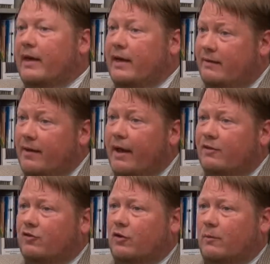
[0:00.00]
in
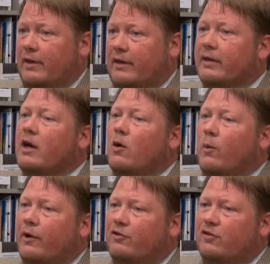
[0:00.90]
today's Germany
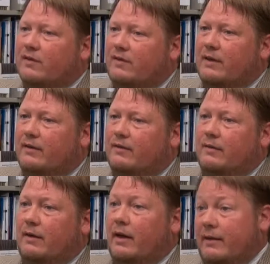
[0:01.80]
which
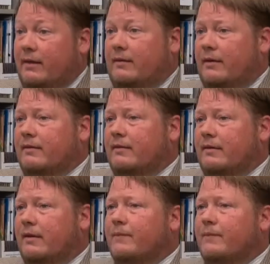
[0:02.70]
seeks distance.